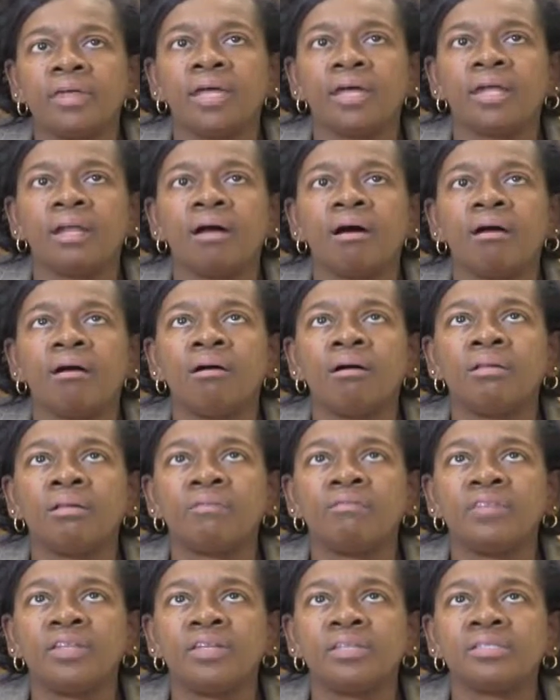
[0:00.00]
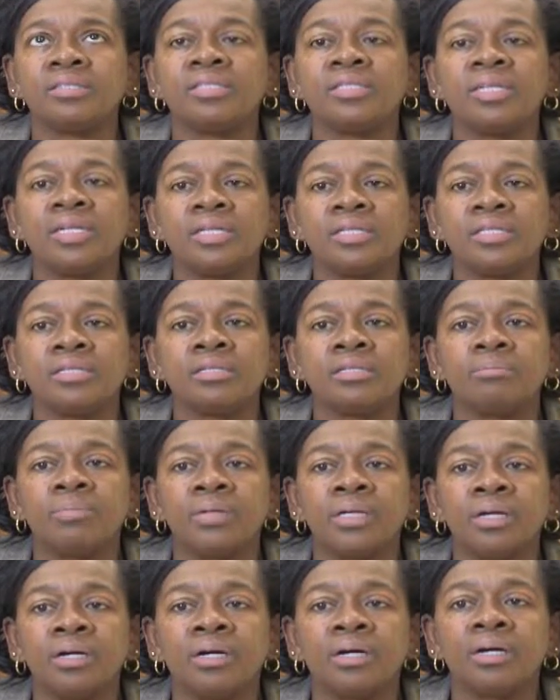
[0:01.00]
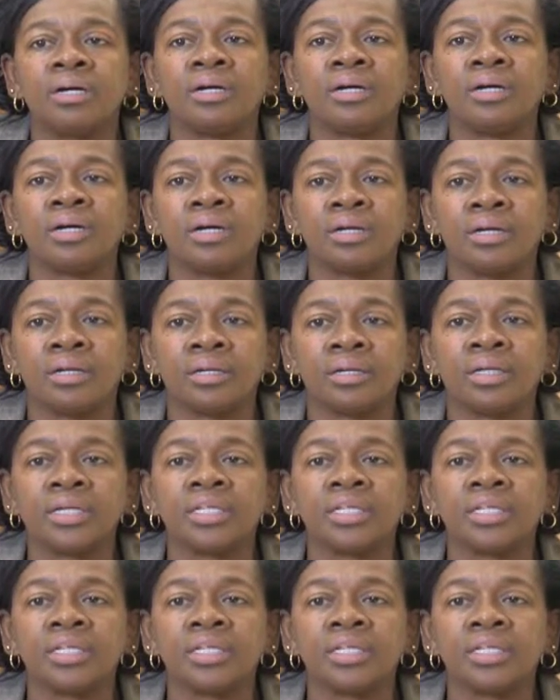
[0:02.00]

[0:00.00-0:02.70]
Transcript: that all of this needs to be a,